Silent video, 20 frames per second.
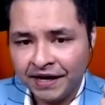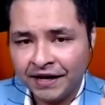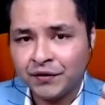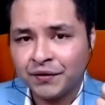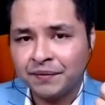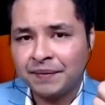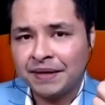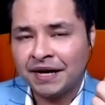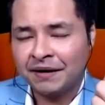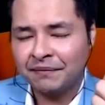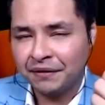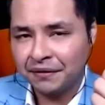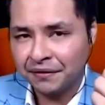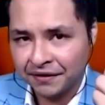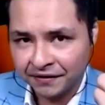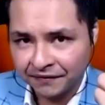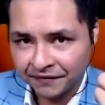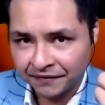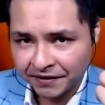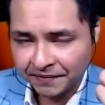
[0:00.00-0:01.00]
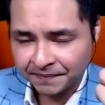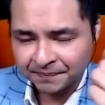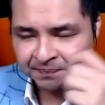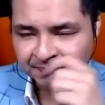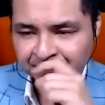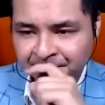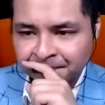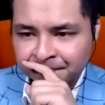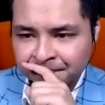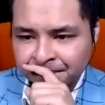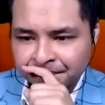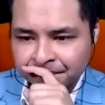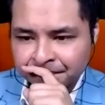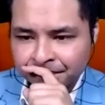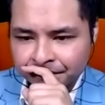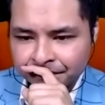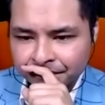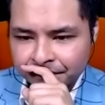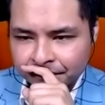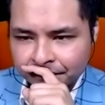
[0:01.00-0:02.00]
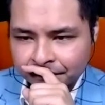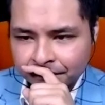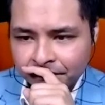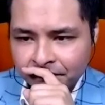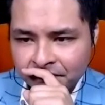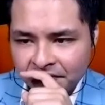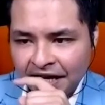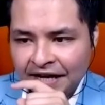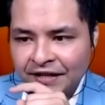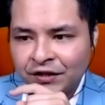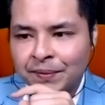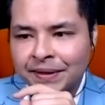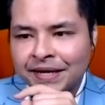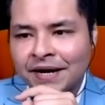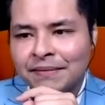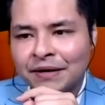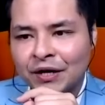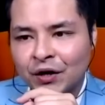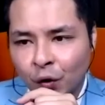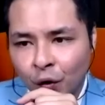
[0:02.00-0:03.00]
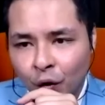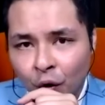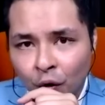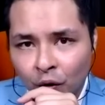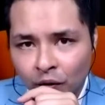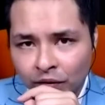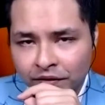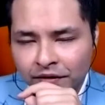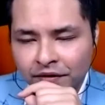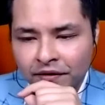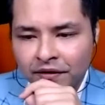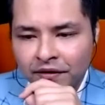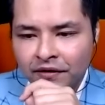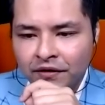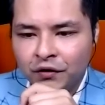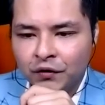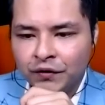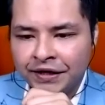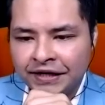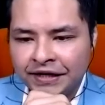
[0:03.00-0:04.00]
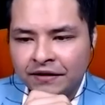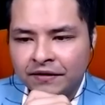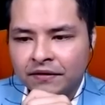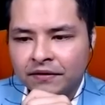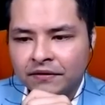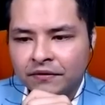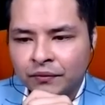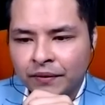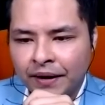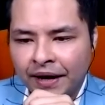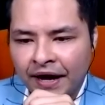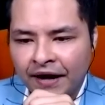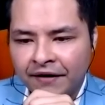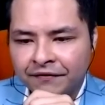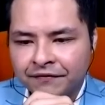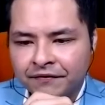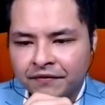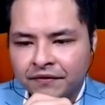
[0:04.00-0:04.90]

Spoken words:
and you become a silver. And to become a gold, you need to have